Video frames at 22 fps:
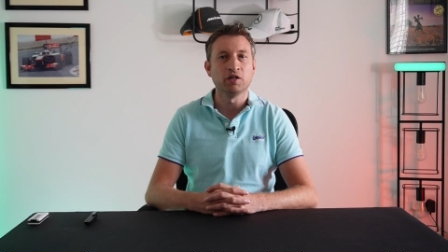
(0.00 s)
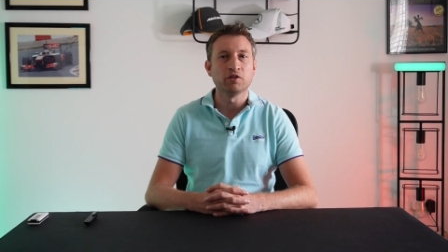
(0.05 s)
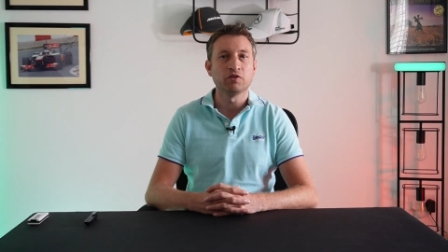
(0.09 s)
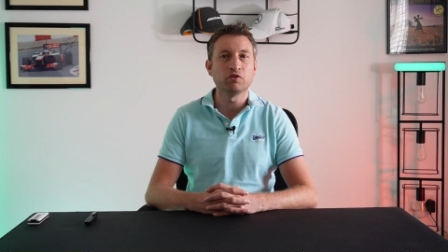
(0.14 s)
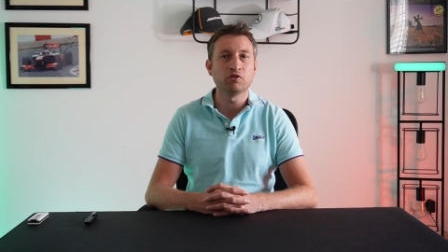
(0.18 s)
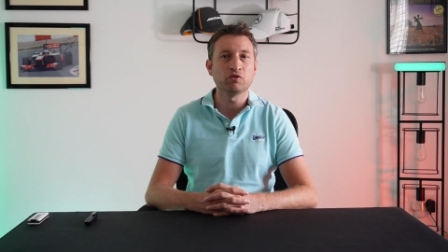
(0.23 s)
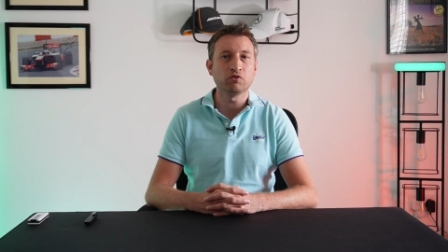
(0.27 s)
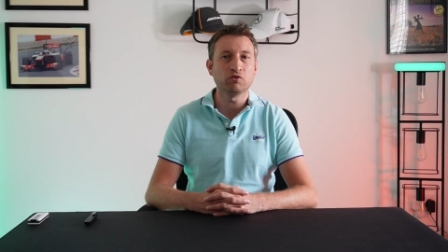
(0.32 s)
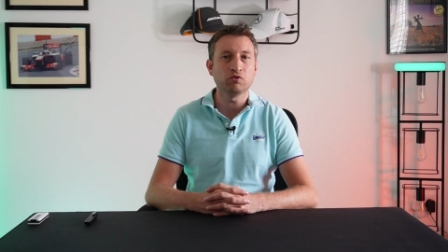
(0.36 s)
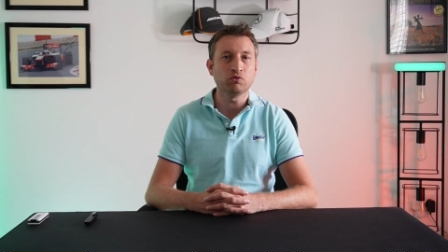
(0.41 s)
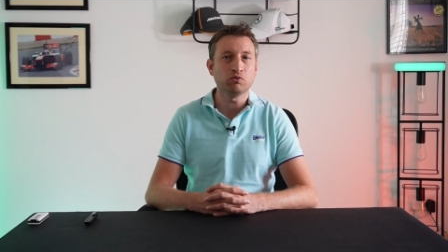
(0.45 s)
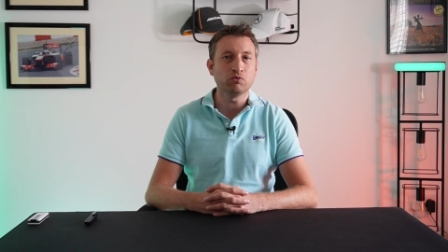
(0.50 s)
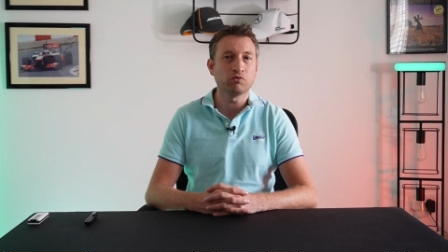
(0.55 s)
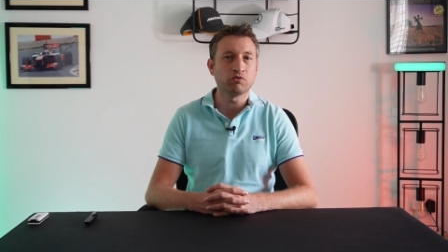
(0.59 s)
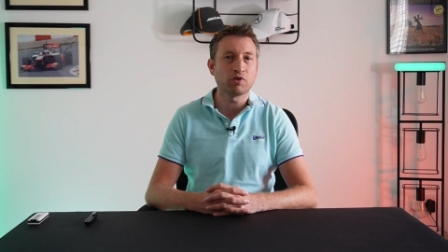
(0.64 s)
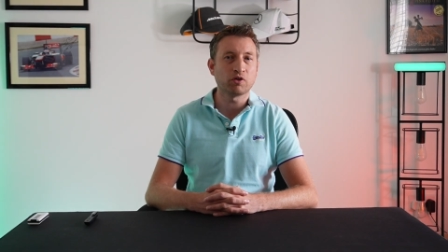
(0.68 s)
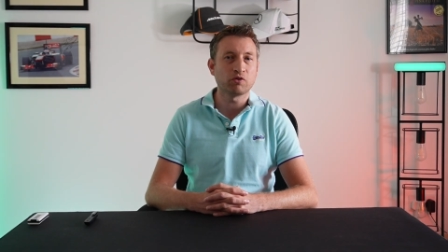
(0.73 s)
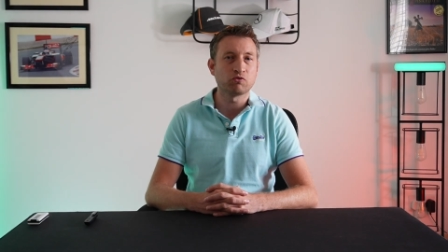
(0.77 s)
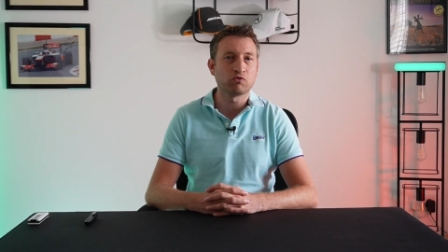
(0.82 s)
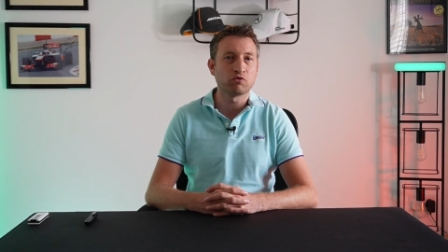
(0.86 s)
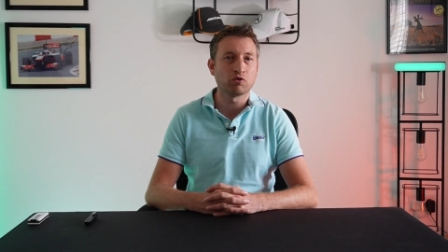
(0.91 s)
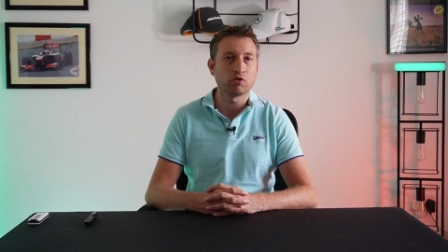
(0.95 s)
You can
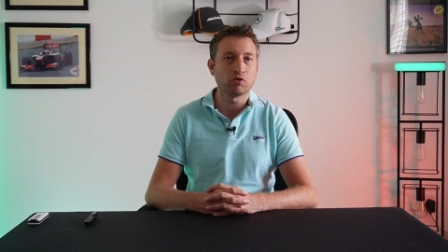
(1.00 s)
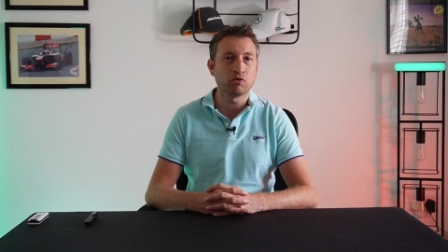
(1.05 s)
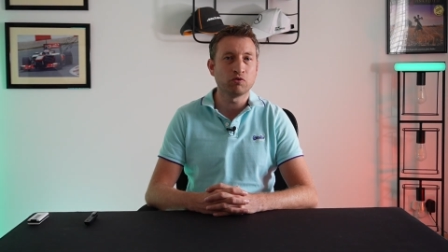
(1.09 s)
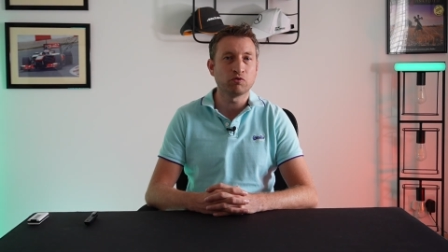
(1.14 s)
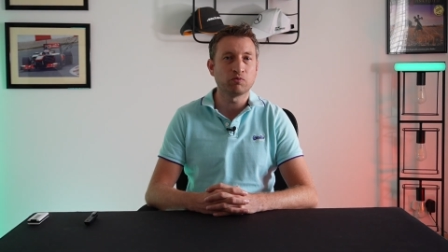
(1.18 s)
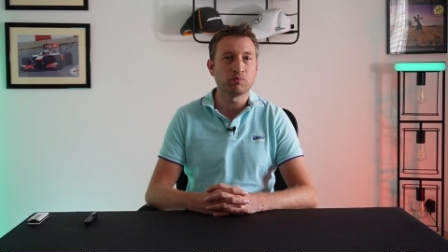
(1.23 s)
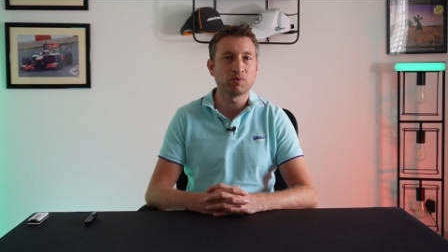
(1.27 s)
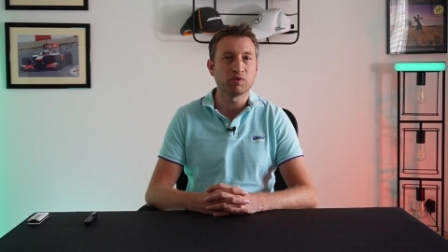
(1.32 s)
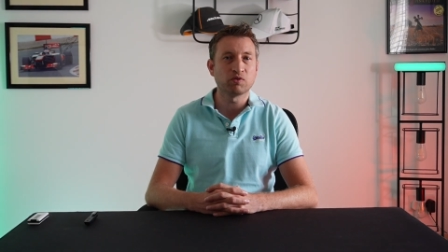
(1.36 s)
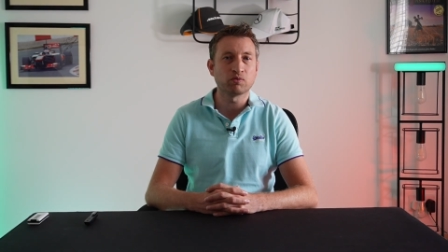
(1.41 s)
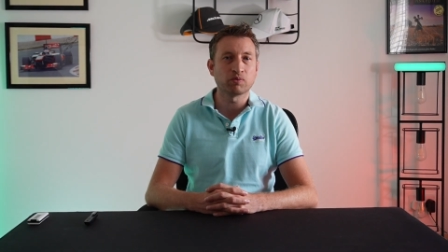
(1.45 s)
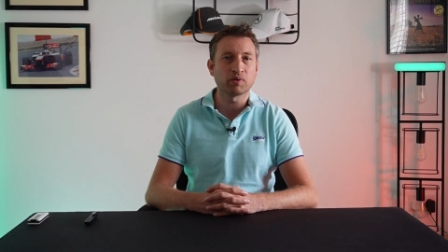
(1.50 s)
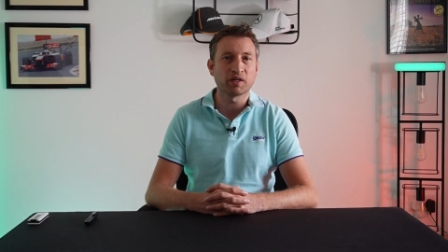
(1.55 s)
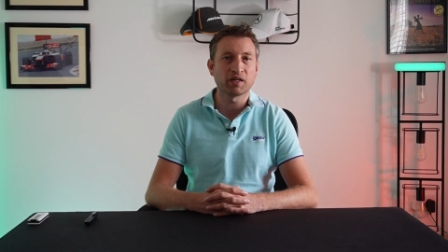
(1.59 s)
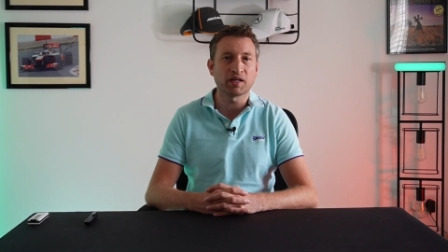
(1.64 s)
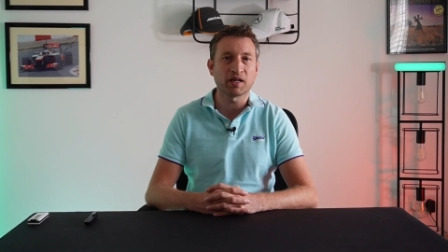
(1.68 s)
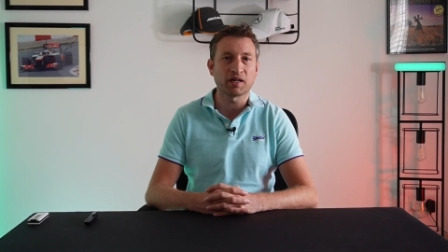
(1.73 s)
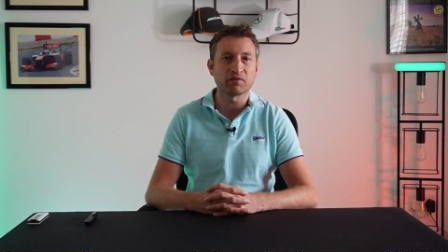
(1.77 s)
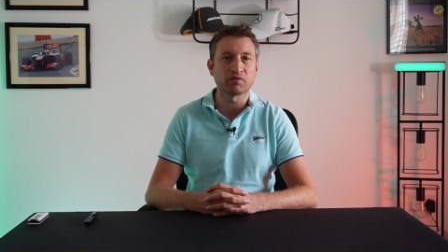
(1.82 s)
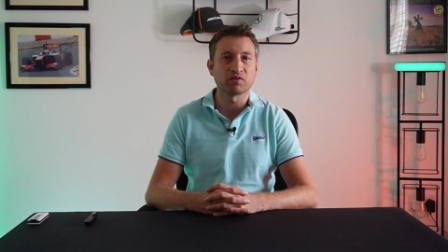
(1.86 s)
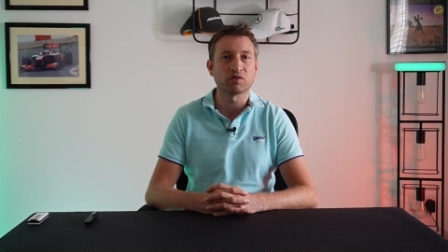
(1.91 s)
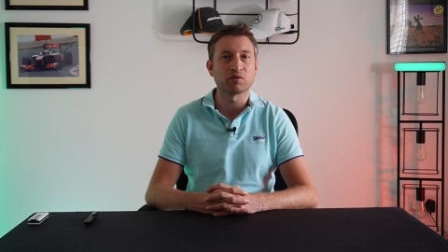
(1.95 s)
also choose between
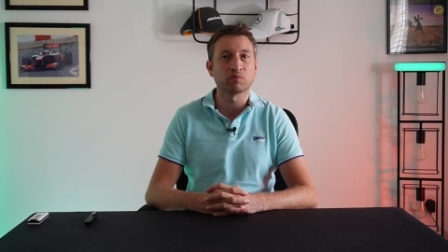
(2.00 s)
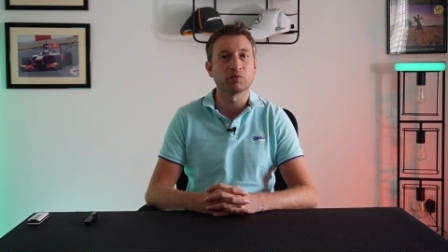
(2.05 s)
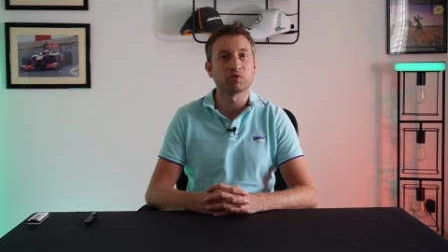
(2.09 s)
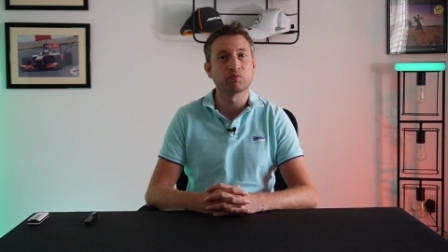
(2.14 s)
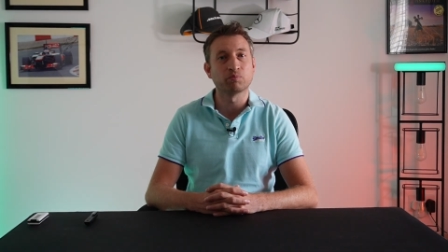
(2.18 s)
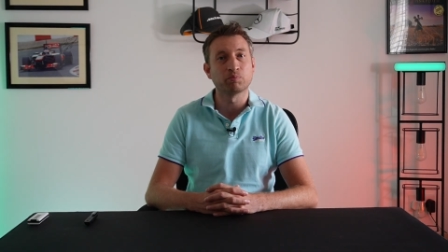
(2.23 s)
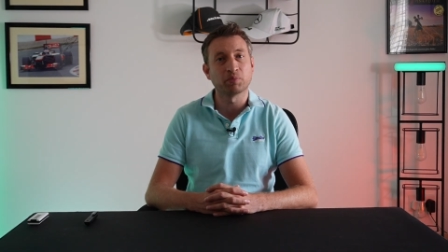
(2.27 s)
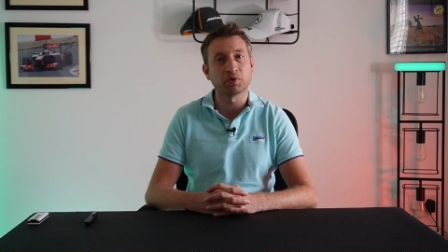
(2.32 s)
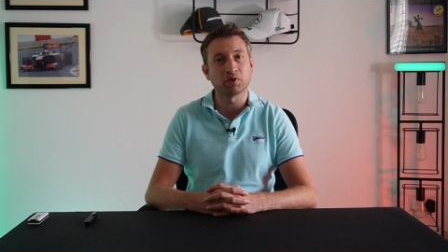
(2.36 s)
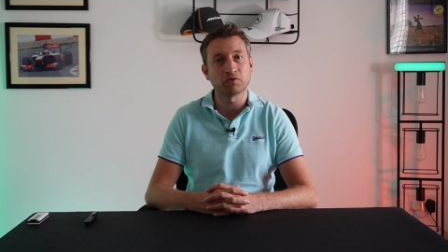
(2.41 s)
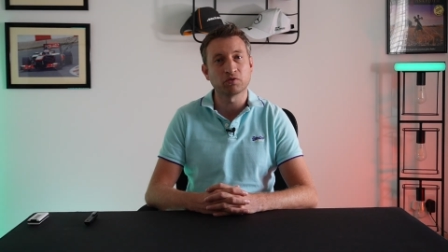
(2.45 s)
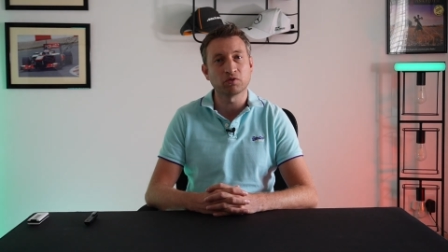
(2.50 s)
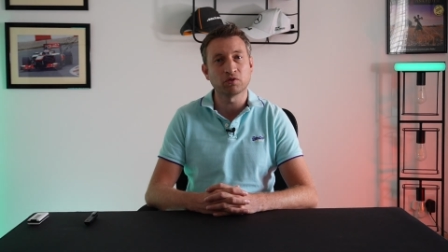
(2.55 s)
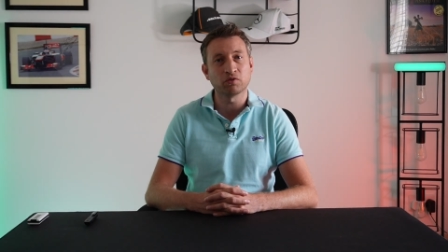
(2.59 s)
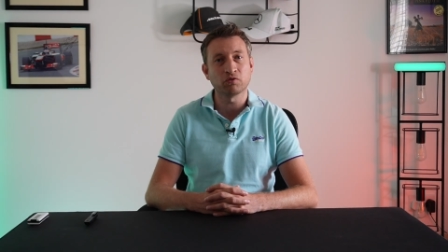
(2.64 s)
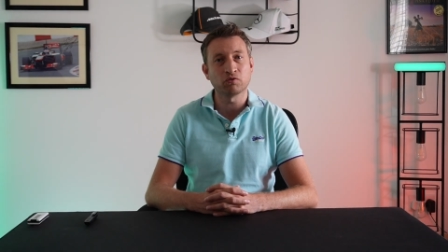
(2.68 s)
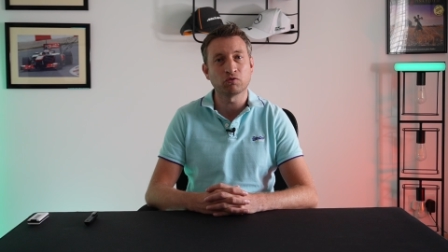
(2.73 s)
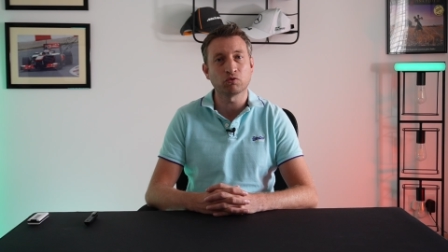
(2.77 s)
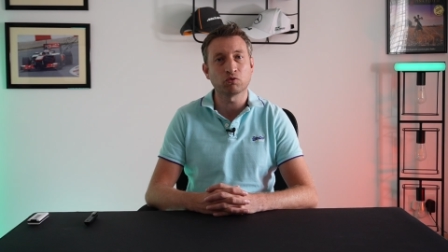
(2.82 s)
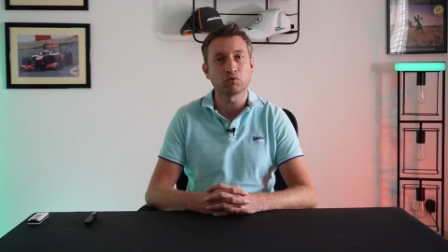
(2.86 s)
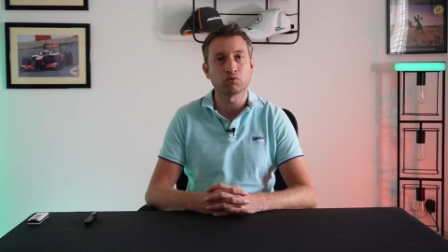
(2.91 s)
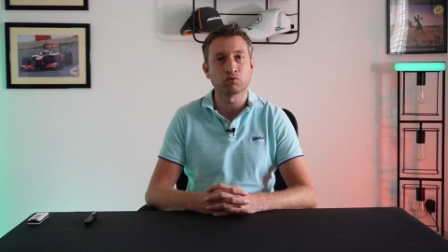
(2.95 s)
having them as
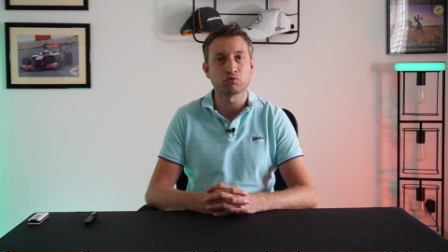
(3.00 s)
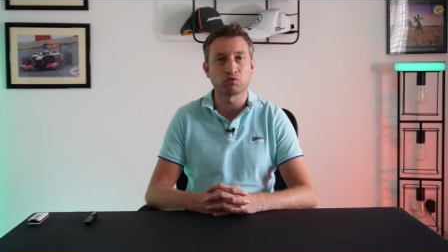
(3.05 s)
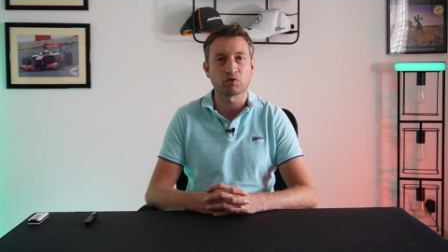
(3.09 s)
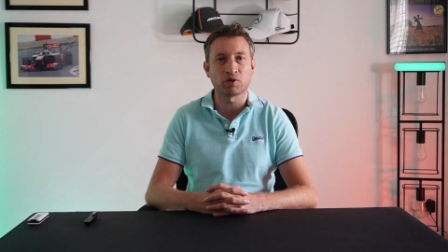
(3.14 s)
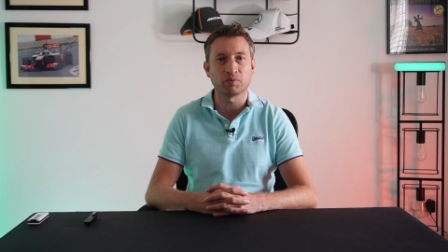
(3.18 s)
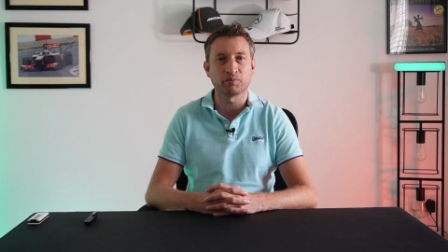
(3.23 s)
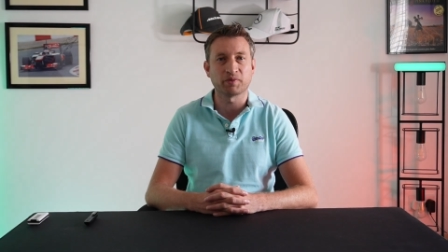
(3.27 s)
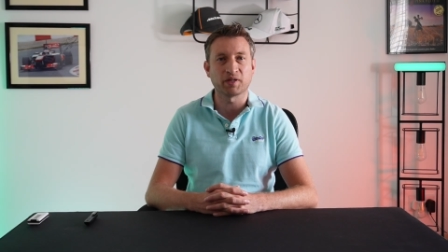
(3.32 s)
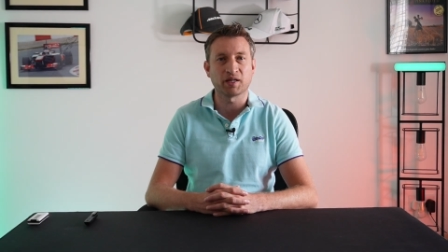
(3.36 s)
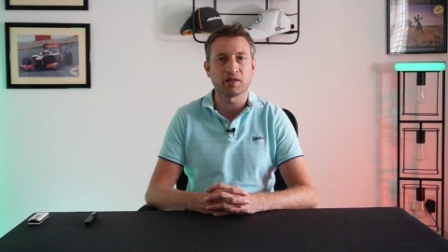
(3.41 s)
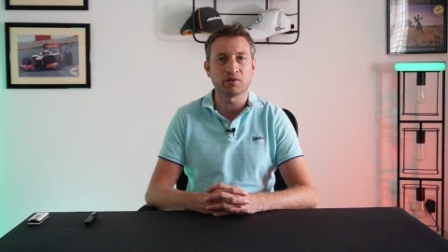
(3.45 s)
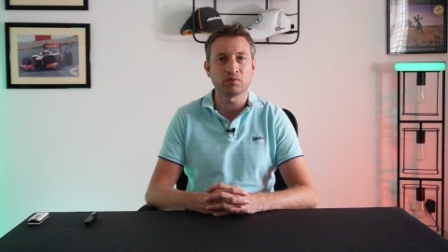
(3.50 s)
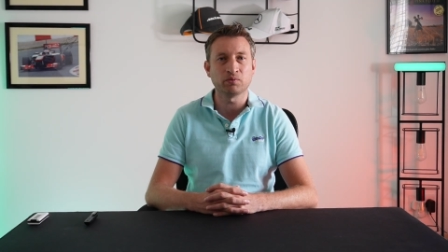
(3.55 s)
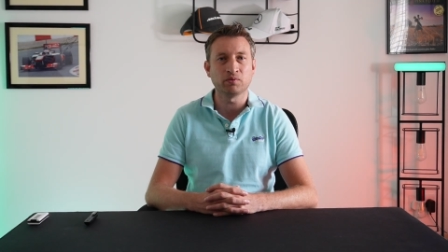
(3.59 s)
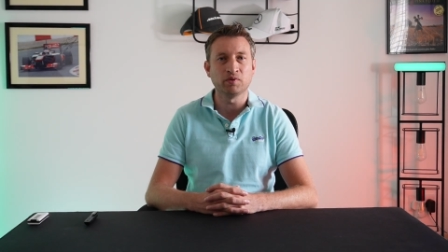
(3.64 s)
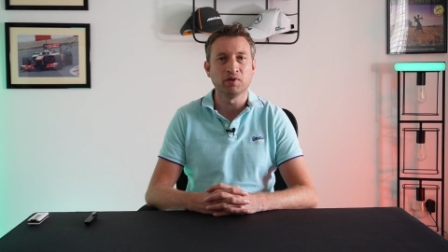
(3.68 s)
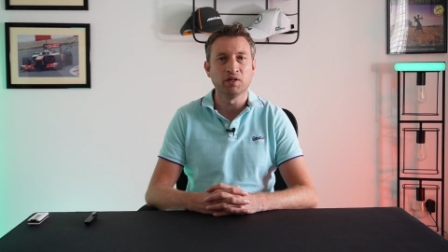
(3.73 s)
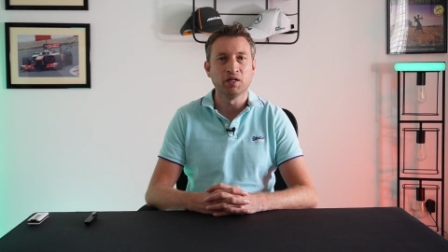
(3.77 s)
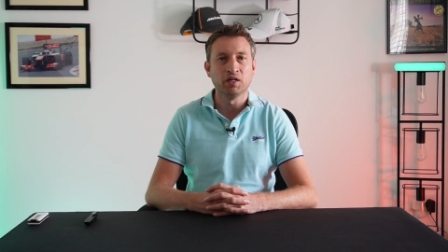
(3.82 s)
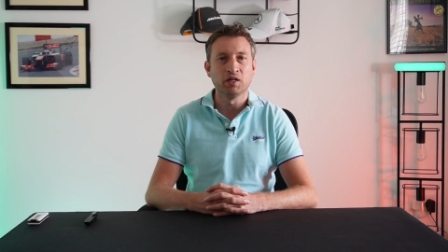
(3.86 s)
buttons or drop down.